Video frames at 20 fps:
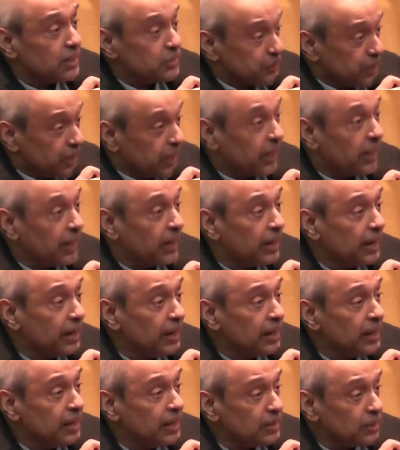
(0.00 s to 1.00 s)
today,
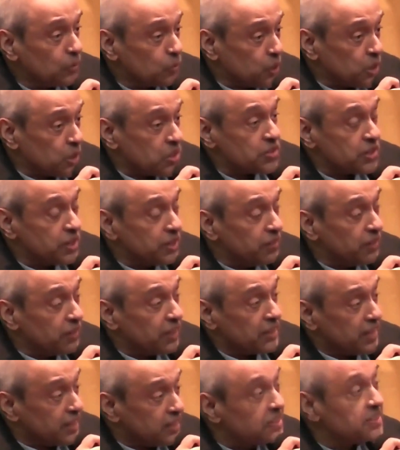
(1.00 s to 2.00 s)
the question of
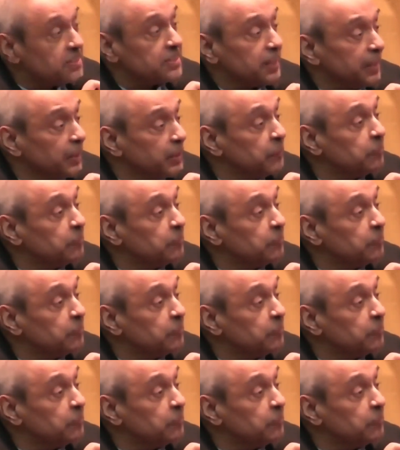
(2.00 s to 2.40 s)
identity.